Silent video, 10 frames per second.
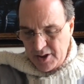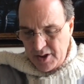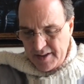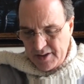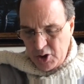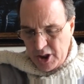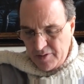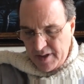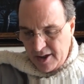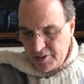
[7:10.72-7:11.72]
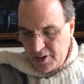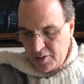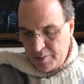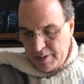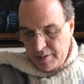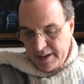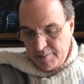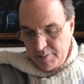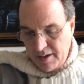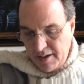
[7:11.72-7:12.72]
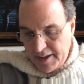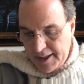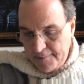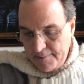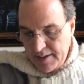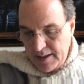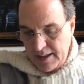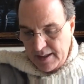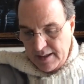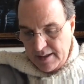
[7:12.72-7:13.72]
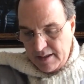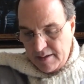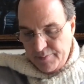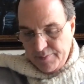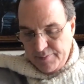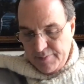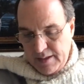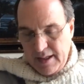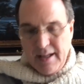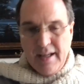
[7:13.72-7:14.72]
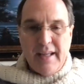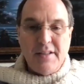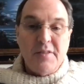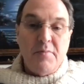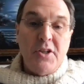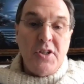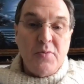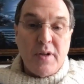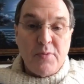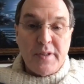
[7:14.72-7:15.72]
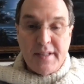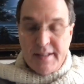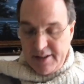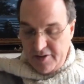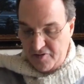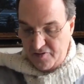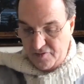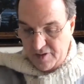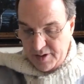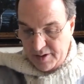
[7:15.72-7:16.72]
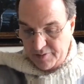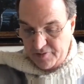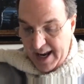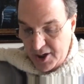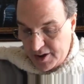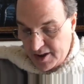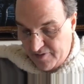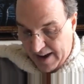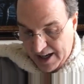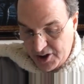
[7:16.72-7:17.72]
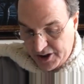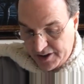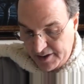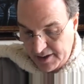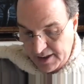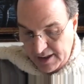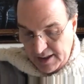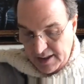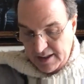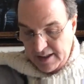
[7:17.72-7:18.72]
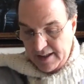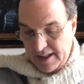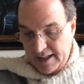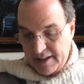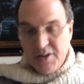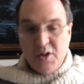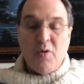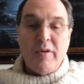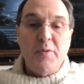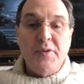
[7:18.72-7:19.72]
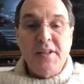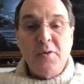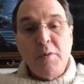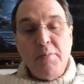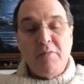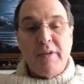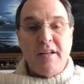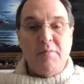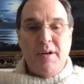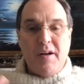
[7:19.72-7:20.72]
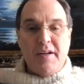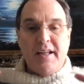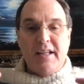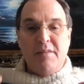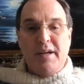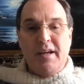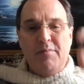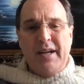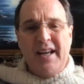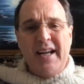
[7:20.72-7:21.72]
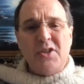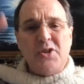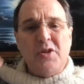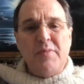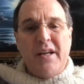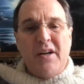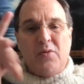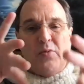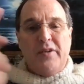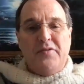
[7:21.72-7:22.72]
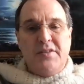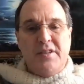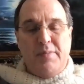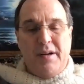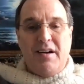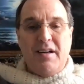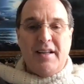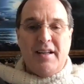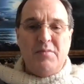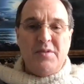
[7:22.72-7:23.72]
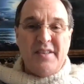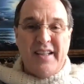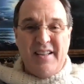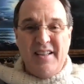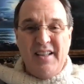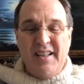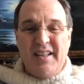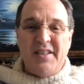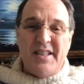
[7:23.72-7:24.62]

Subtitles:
I think she's the chair of the Arizona Republican Party. And to me, she represents the fascist faction and is growing within the Republican Party. And my guide showed me a rift in the party, almost like